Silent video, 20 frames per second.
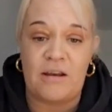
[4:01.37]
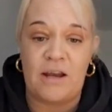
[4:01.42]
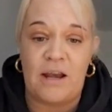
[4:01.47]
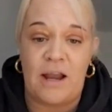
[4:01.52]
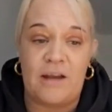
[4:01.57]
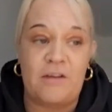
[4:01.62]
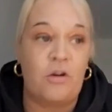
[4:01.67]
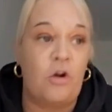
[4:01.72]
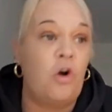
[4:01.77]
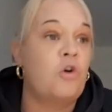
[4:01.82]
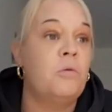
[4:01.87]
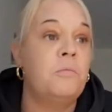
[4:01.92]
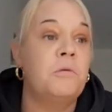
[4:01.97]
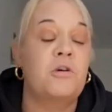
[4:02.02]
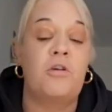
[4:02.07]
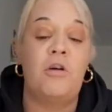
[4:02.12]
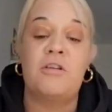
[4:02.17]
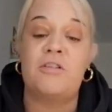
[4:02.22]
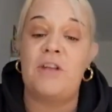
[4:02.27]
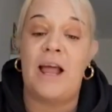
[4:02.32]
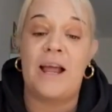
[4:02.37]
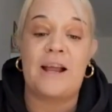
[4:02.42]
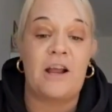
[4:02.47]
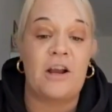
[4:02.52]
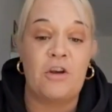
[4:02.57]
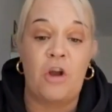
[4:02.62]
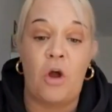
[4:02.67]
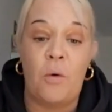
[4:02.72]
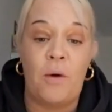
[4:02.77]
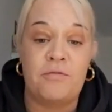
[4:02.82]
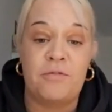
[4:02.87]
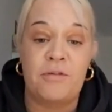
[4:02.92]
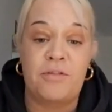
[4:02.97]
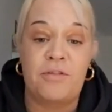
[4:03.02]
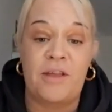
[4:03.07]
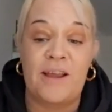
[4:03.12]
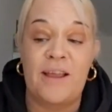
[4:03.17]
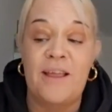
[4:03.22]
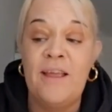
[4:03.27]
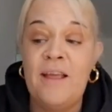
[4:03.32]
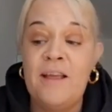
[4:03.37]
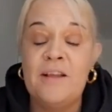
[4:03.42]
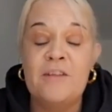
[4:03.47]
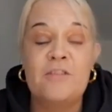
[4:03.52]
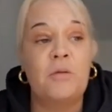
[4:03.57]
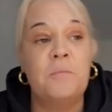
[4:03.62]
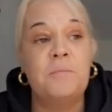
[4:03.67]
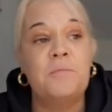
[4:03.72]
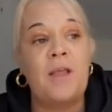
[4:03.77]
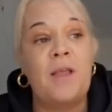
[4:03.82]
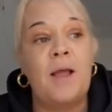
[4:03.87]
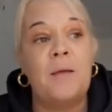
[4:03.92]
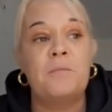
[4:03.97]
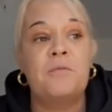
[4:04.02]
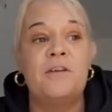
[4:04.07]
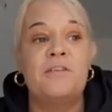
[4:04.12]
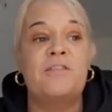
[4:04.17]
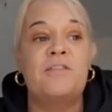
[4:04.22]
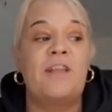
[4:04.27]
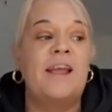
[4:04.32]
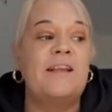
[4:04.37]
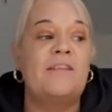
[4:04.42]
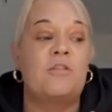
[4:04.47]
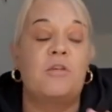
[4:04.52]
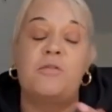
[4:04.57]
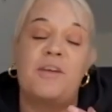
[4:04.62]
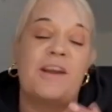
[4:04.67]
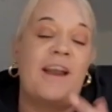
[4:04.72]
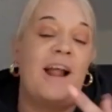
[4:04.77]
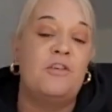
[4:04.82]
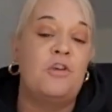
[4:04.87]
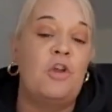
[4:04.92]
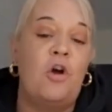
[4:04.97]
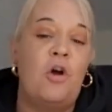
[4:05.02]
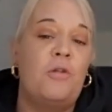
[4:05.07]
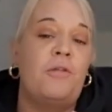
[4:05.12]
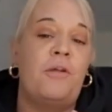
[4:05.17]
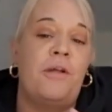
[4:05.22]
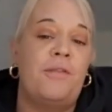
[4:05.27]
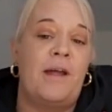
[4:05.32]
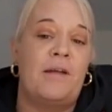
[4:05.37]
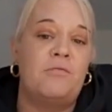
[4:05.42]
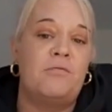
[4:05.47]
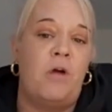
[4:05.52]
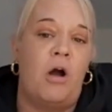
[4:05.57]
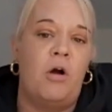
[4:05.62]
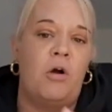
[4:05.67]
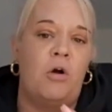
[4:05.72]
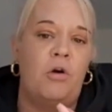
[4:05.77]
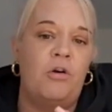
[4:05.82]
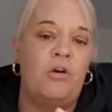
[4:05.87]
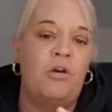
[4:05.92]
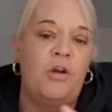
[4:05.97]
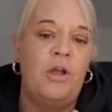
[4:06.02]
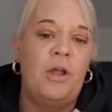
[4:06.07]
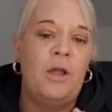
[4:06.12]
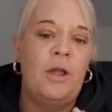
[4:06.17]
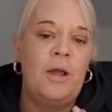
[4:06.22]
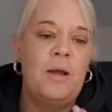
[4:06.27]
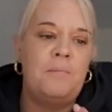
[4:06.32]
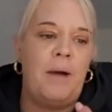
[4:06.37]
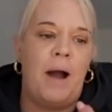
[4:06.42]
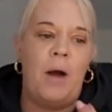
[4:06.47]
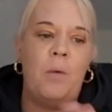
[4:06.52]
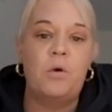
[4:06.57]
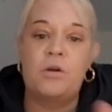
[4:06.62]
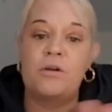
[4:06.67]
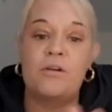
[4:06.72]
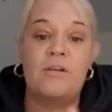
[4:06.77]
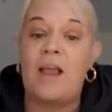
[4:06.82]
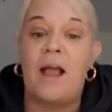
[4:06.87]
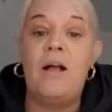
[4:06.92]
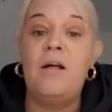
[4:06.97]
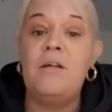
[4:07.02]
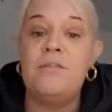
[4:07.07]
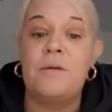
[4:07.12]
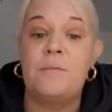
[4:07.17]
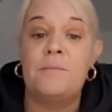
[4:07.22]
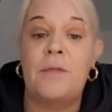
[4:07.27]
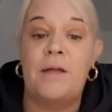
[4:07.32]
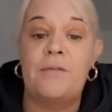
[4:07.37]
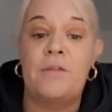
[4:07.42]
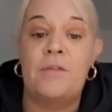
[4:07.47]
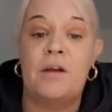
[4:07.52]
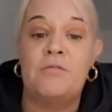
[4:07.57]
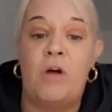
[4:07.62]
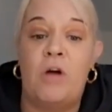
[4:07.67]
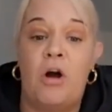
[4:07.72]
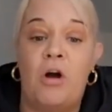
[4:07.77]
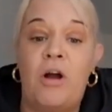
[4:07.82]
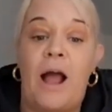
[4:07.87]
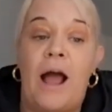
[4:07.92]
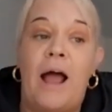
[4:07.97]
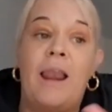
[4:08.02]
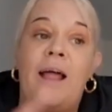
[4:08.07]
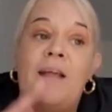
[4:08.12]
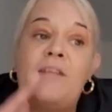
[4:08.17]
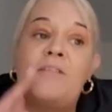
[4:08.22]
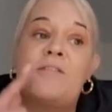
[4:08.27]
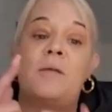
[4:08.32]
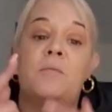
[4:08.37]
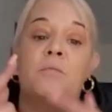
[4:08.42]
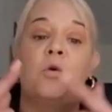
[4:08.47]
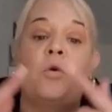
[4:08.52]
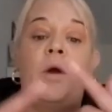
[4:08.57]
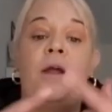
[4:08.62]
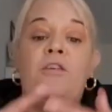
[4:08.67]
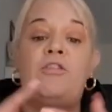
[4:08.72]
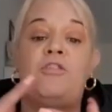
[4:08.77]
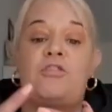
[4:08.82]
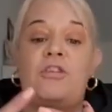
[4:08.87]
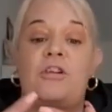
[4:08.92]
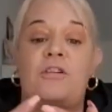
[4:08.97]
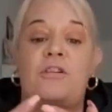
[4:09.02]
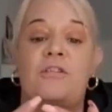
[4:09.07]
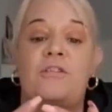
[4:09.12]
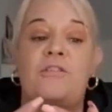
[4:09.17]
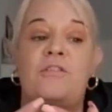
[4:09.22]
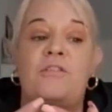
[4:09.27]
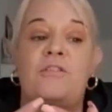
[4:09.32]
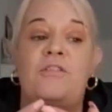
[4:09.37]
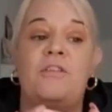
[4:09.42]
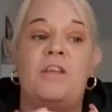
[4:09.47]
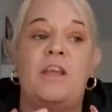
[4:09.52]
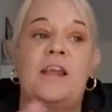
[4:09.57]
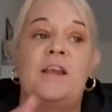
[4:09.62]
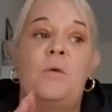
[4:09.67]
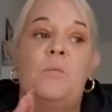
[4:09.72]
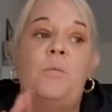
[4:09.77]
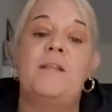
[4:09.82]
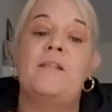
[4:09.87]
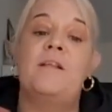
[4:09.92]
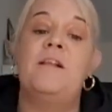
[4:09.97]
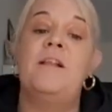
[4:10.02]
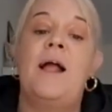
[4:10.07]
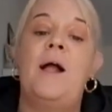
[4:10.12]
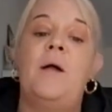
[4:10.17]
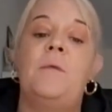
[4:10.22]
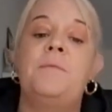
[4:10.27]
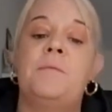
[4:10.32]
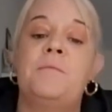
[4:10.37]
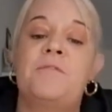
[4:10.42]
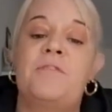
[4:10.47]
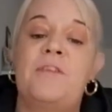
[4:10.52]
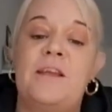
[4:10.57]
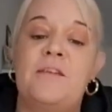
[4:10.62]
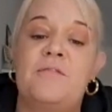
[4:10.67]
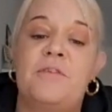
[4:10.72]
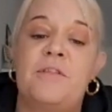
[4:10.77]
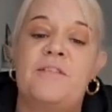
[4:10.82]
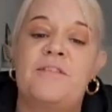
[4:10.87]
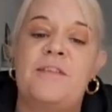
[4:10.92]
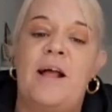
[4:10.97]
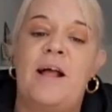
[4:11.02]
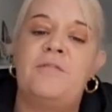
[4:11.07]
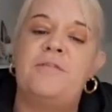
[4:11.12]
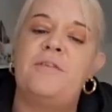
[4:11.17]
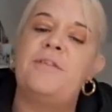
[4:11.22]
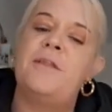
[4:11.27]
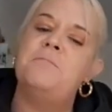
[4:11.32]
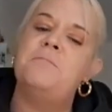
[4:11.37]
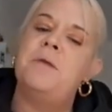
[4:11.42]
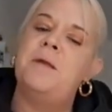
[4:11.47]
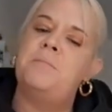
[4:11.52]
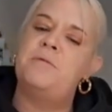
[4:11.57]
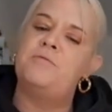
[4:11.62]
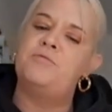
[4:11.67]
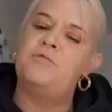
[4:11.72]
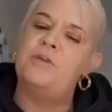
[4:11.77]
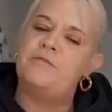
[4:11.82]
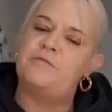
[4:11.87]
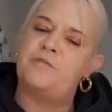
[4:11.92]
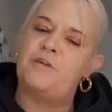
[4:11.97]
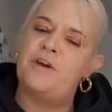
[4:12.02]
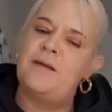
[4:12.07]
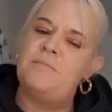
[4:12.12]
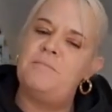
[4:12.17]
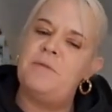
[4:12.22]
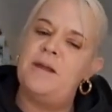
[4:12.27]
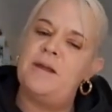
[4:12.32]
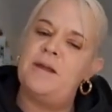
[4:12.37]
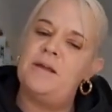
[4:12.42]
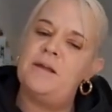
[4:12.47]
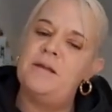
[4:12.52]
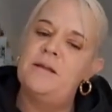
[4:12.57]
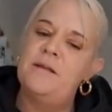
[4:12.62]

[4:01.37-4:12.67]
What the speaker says: I don't come across like I know everything. Sometimes they'll say stuff and I'll know that they're wrong, but I wouldn't tell them that they're wrong. I'll ask them questions in a way that'll help them see it for themselves and then maybe reframe it.